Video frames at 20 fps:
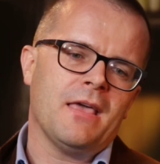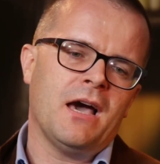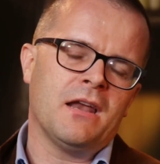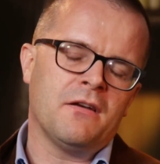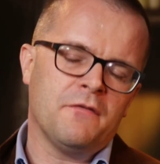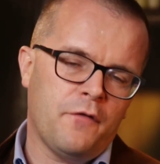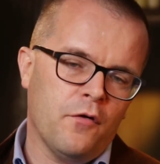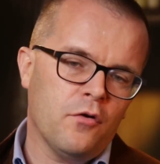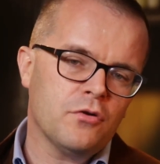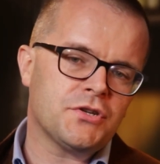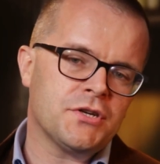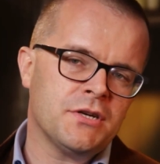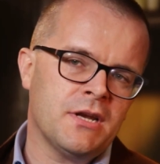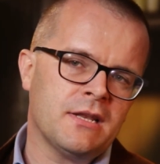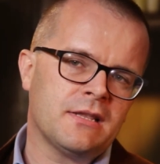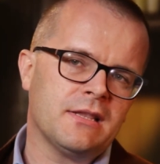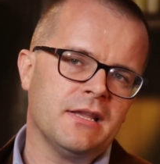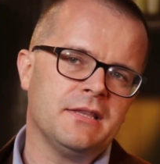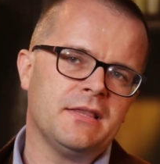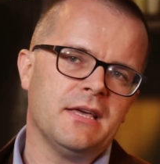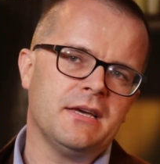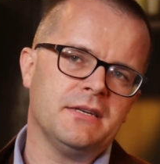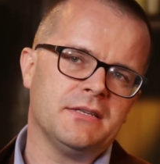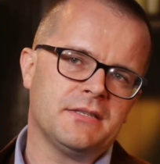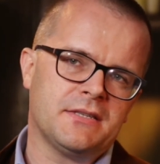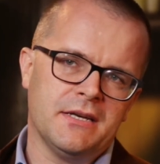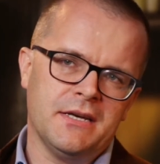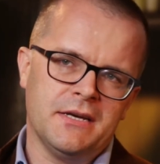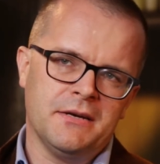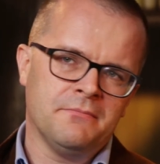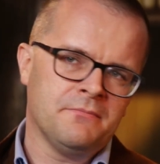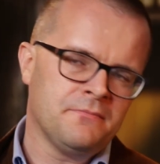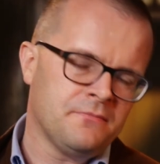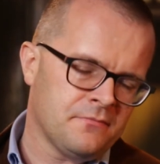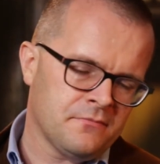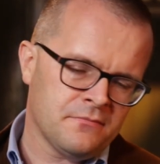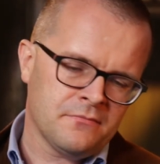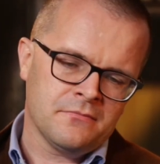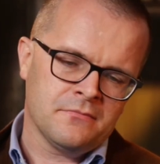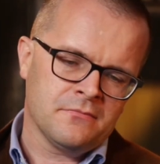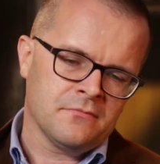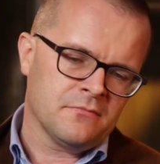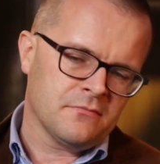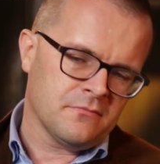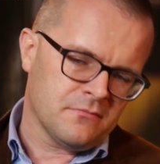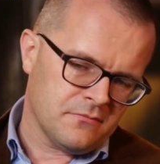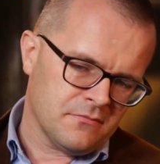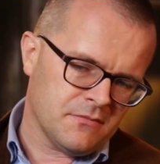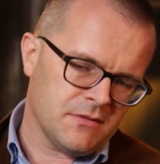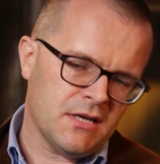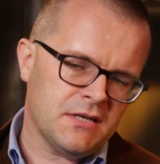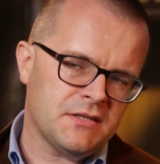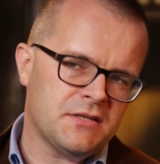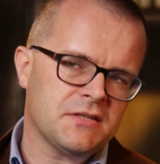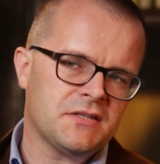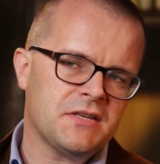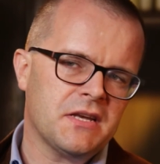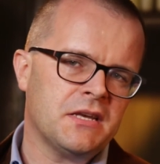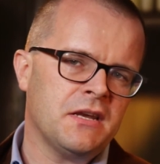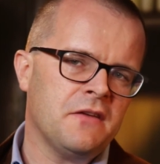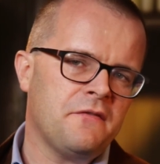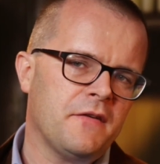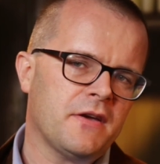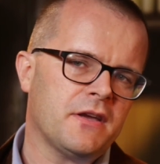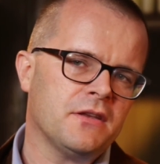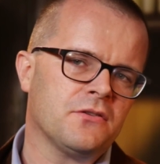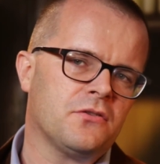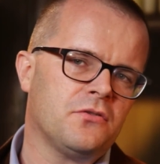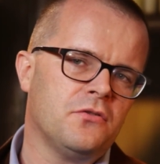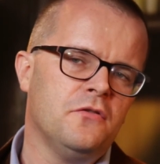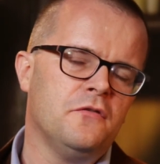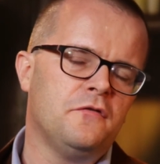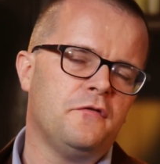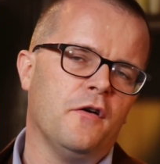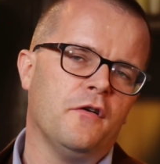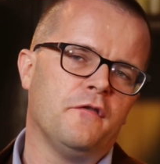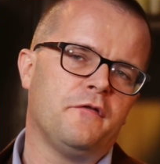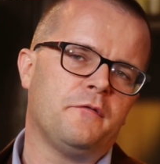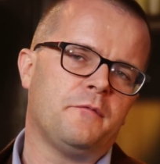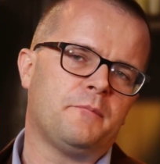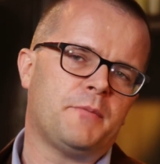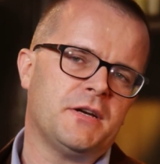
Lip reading: Unfortunately, there's a significant group of